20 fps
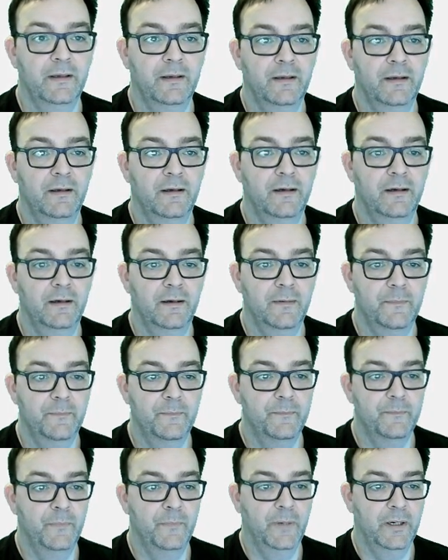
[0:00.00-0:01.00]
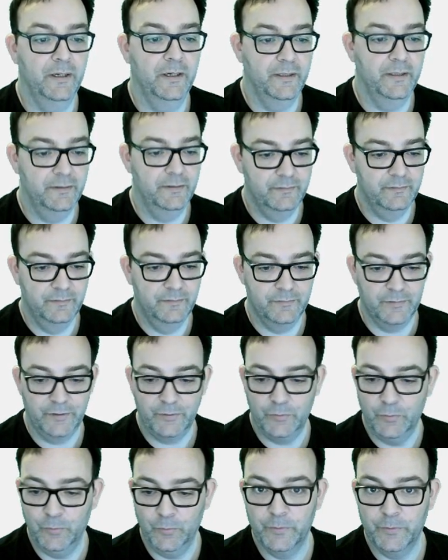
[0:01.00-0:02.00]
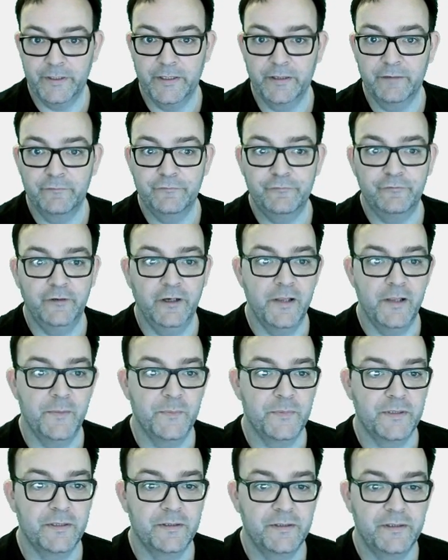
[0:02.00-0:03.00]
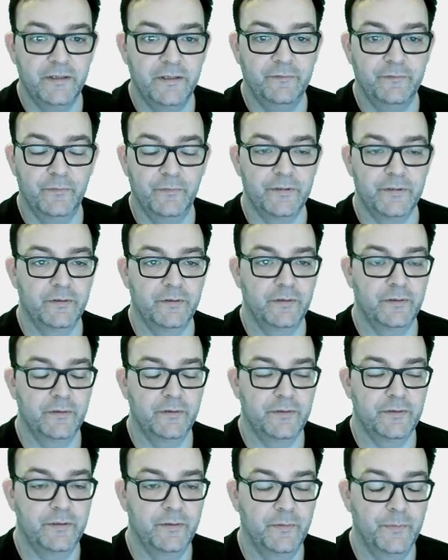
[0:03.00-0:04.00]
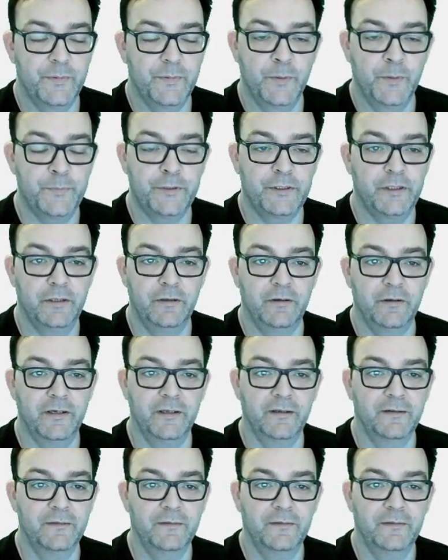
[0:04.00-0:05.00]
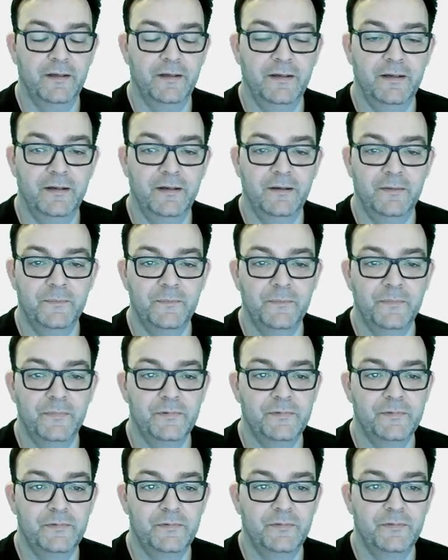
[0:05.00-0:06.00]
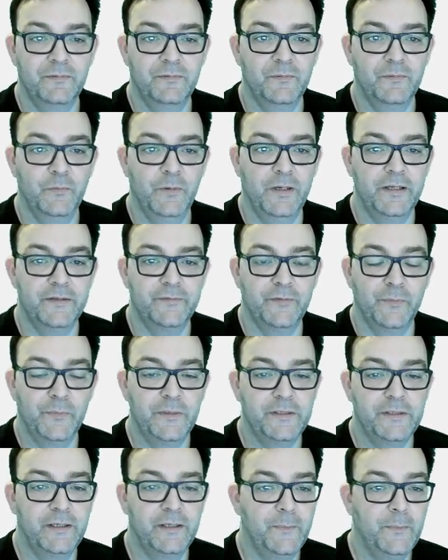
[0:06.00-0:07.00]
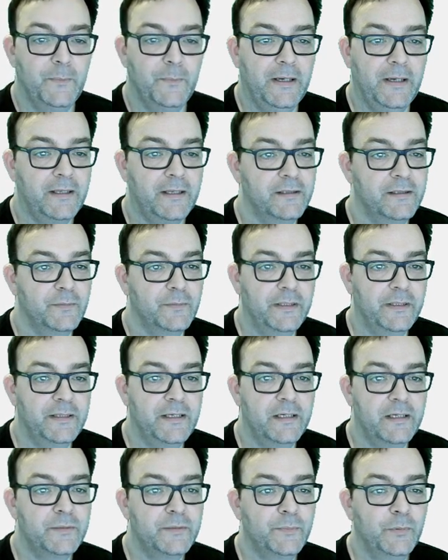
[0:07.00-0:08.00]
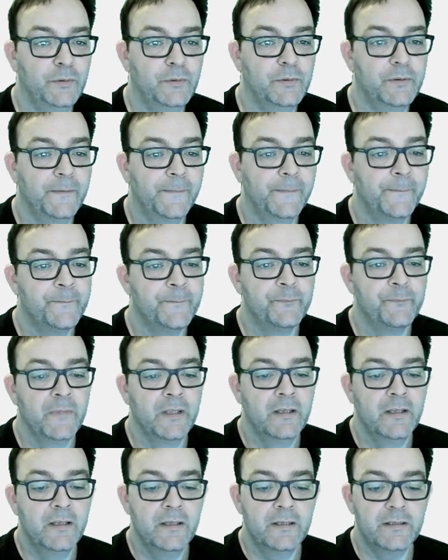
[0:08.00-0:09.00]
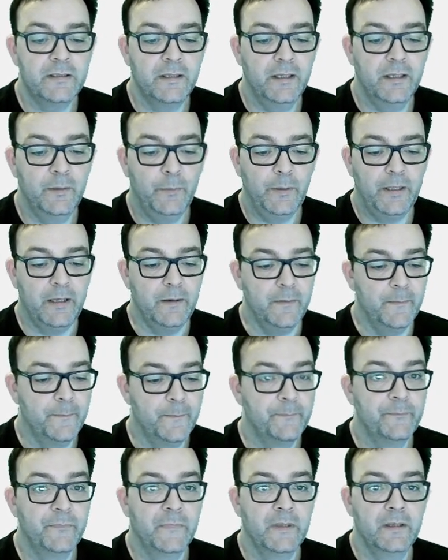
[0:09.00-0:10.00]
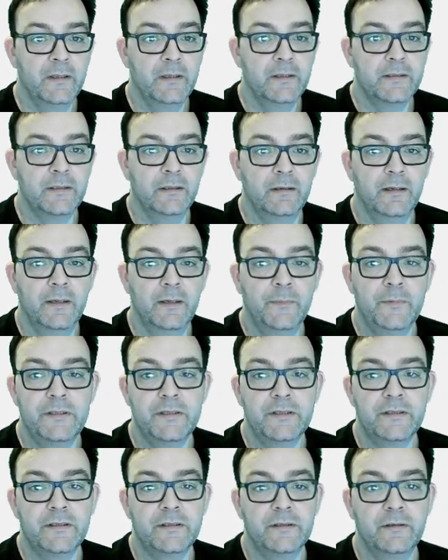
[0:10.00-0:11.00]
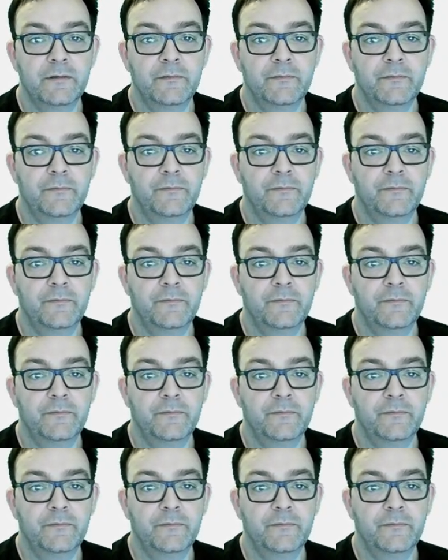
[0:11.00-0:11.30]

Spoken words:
My recording frames and stuff were sort of obscuring ways for me to get back into my dashboard. So here we go. So let me just sort of